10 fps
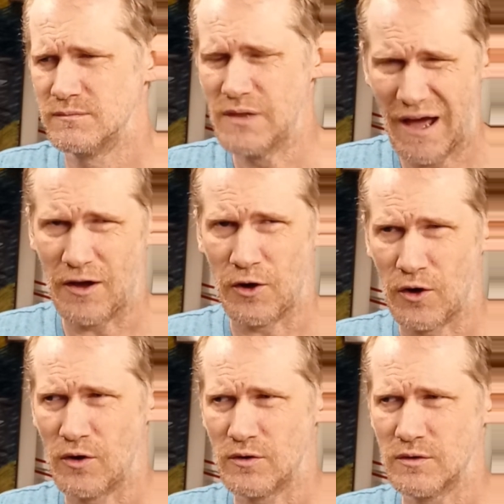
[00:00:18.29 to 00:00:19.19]
Not
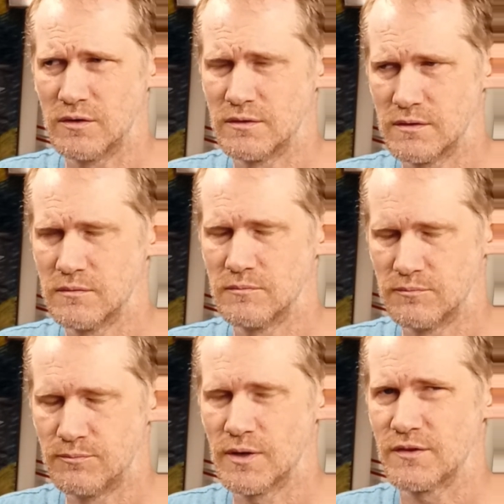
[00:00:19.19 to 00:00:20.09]
all,
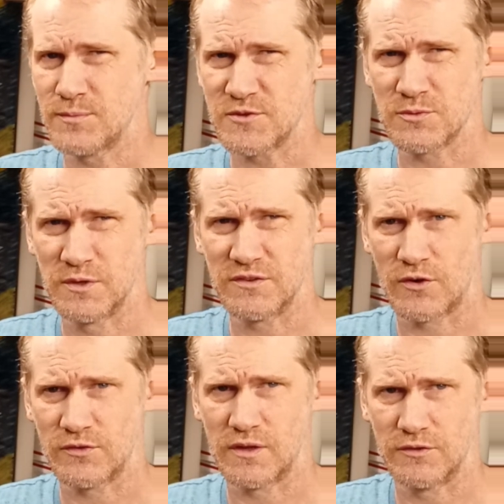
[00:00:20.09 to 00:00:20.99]
but especially when it
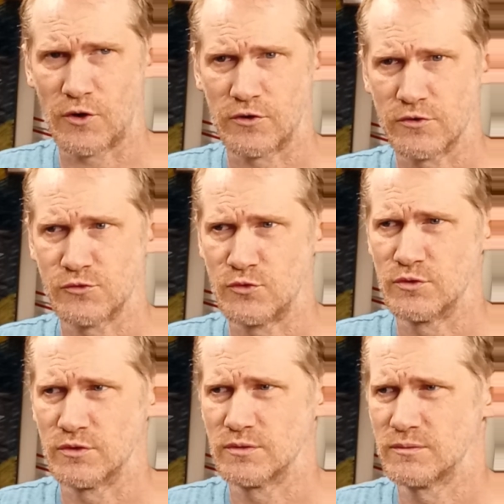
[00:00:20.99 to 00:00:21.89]
starts to get darker
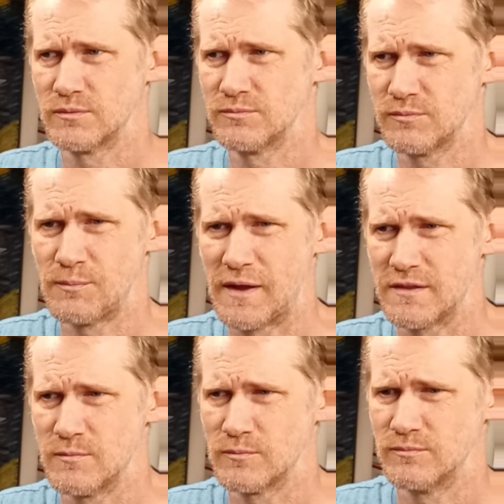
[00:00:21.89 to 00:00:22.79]
sooner, be
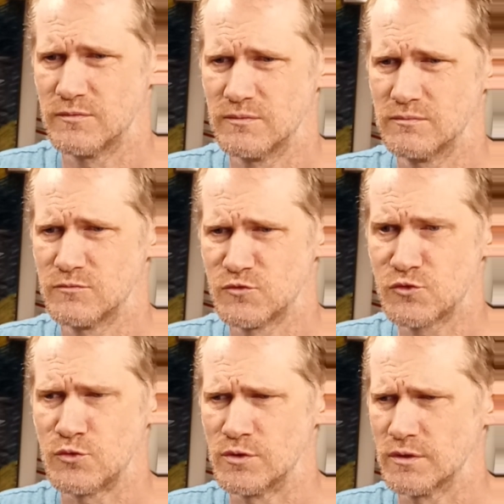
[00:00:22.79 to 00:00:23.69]
making them
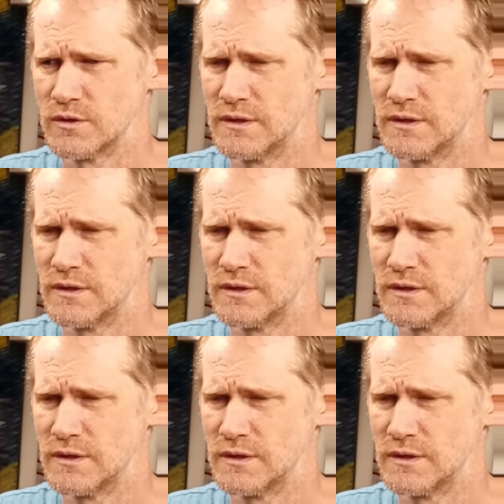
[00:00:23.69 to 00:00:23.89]
sooner.